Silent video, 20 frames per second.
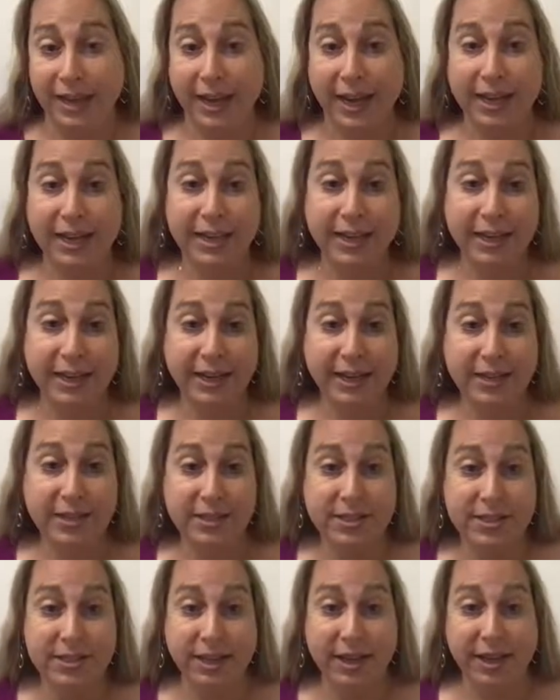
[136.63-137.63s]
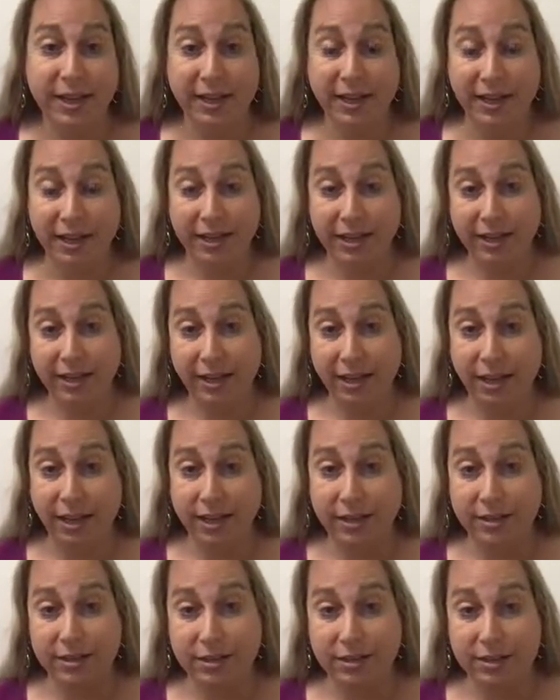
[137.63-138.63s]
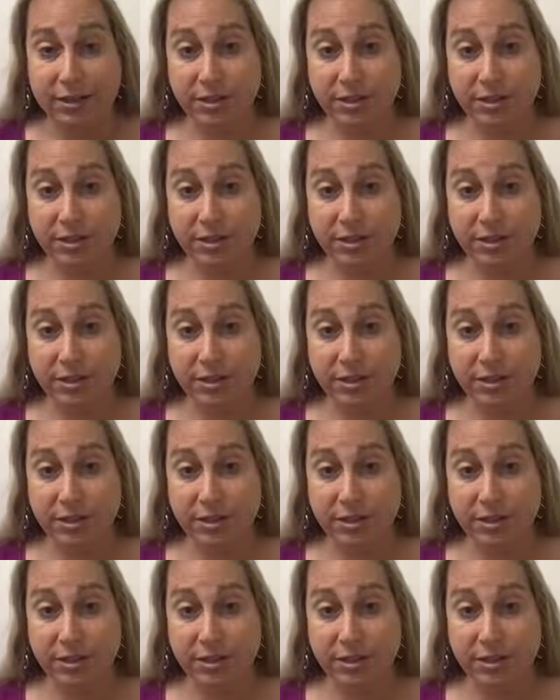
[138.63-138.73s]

and then I get a sine, uh,